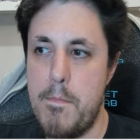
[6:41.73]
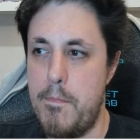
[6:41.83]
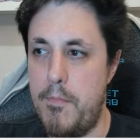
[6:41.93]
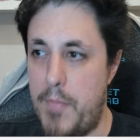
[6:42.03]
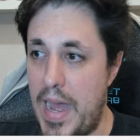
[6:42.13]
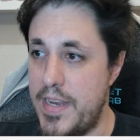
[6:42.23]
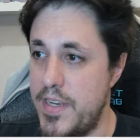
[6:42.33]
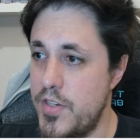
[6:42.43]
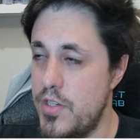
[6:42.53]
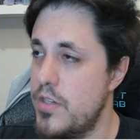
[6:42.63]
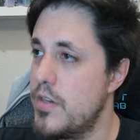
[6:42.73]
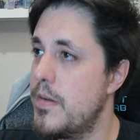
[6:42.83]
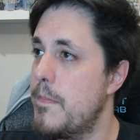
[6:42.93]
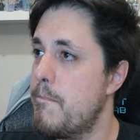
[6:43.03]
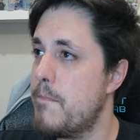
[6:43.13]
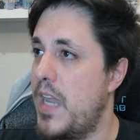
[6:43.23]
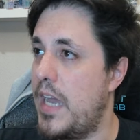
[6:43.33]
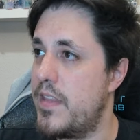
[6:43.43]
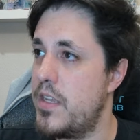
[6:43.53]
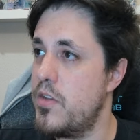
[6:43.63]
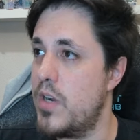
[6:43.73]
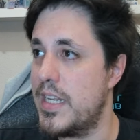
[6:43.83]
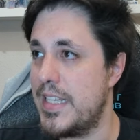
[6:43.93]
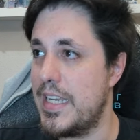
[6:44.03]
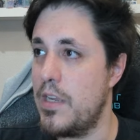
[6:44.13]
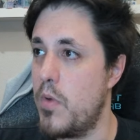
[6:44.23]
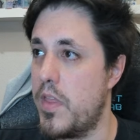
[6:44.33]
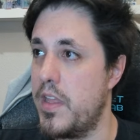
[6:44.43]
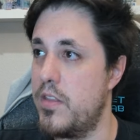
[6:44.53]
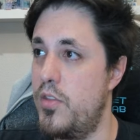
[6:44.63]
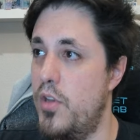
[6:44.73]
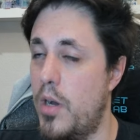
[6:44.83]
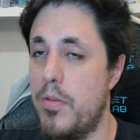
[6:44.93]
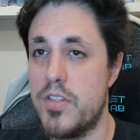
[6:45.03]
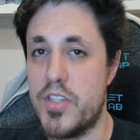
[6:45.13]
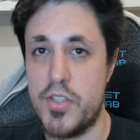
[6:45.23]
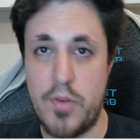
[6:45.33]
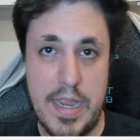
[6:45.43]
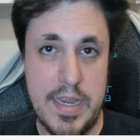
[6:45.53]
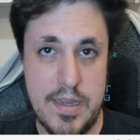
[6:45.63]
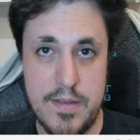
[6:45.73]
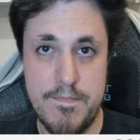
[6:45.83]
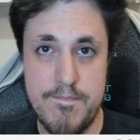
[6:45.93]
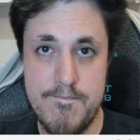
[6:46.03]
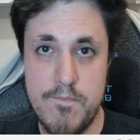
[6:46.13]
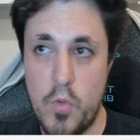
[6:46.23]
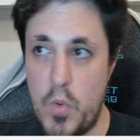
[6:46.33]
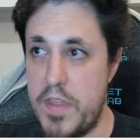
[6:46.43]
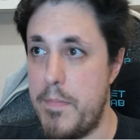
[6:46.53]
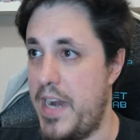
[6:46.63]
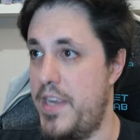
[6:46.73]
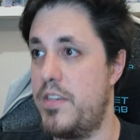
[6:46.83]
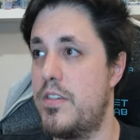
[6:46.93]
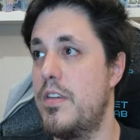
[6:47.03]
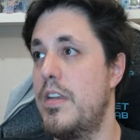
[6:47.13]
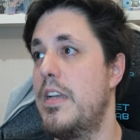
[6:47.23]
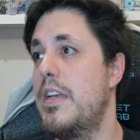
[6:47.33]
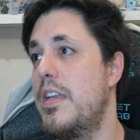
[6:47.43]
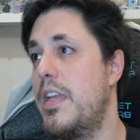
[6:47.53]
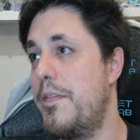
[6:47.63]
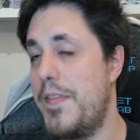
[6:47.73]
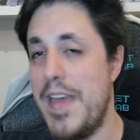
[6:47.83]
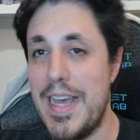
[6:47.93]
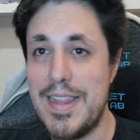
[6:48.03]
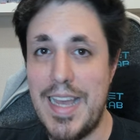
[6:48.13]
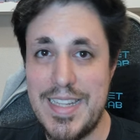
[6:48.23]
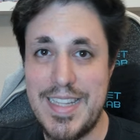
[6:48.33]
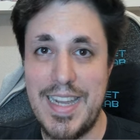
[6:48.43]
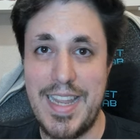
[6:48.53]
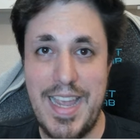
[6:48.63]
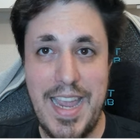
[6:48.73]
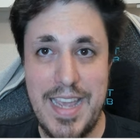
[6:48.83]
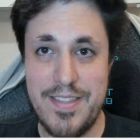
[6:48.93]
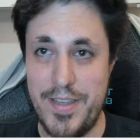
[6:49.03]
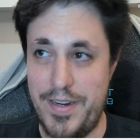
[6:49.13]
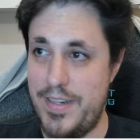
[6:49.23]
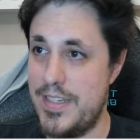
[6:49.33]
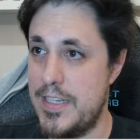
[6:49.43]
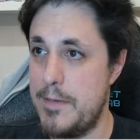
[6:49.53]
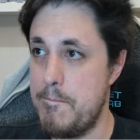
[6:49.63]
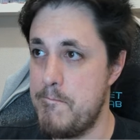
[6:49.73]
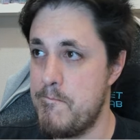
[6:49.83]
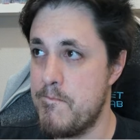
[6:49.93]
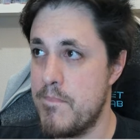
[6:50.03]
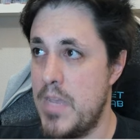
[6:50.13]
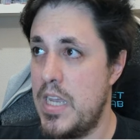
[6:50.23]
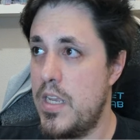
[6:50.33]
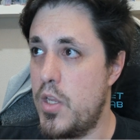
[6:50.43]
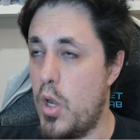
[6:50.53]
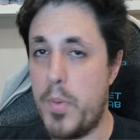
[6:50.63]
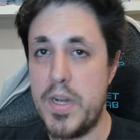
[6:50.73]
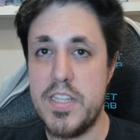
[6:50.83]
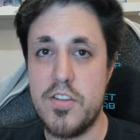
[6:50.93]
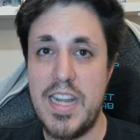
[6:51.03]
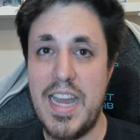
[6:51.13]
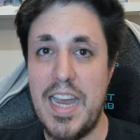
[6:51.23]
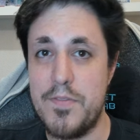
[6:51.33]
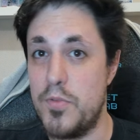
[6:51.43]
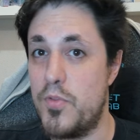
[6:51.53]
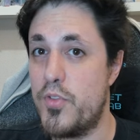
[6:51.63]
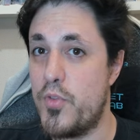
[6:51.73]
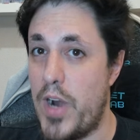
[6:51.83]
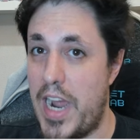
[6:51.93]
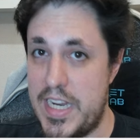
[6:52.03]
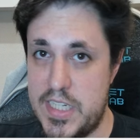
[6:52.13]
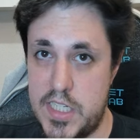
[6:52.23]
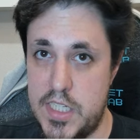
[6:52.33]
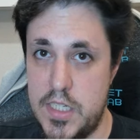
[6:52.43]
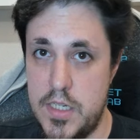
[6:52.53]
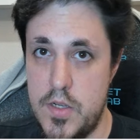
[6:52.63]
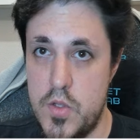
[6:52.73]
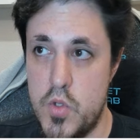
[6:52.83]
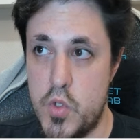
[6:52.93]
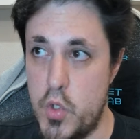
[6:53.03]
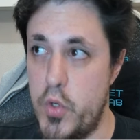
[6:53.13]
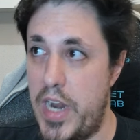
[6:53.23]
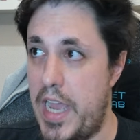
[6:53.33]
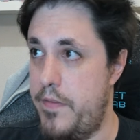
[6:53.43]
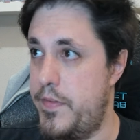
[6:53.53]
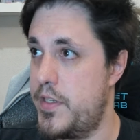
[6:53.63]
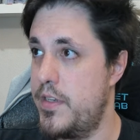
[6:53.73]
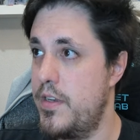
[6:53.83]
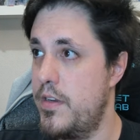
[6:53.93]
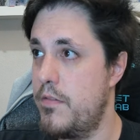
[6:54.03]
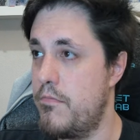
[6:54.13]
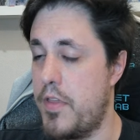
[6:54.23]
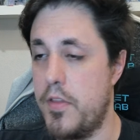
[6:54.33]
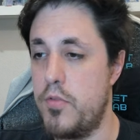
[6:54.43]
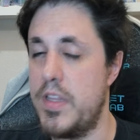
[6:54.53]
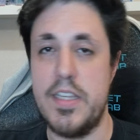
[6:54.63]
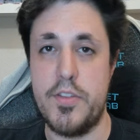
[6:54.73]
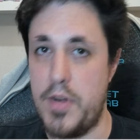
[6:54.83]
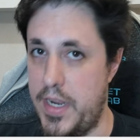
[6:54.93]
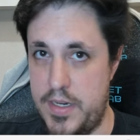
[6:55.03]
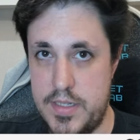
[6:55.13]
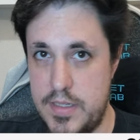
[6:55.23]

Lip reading: Banish, and then you're attacking with a double strike with Banish. If that attack enters, your opponent is gonna have to trash 2 lives without doing the triggers.